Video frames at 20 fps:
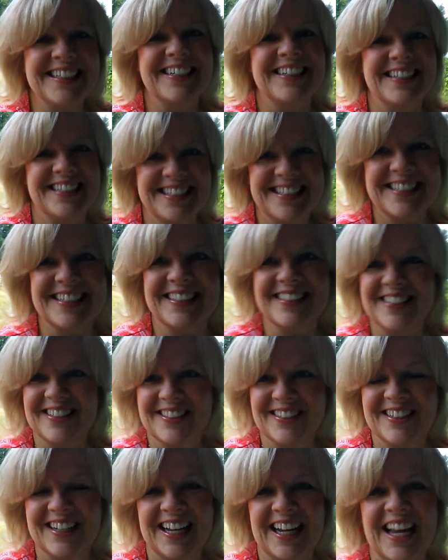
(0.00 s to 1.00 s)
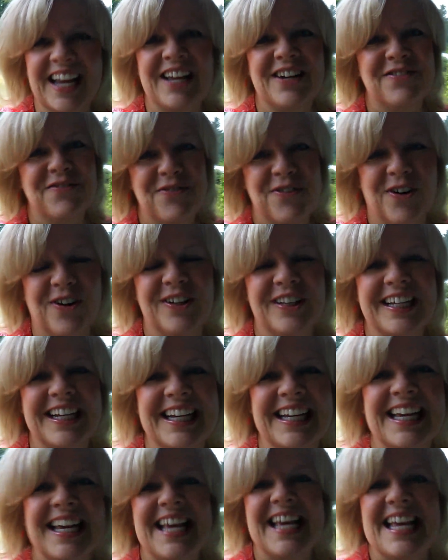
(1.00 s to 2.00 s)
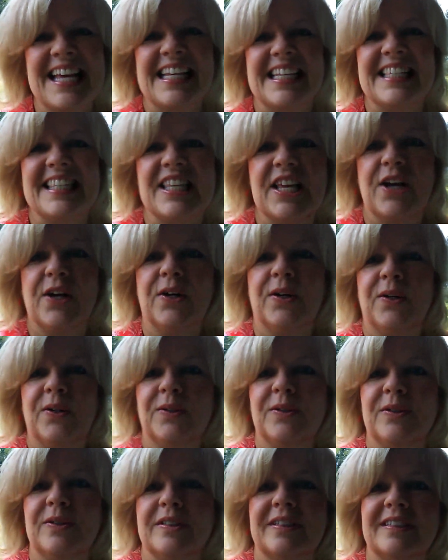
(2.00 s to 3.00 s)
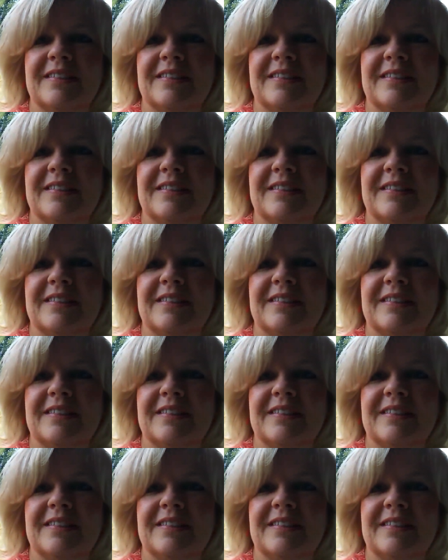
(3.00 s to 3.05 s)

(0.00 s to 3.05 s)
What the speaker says: they're going to start turning and falling. So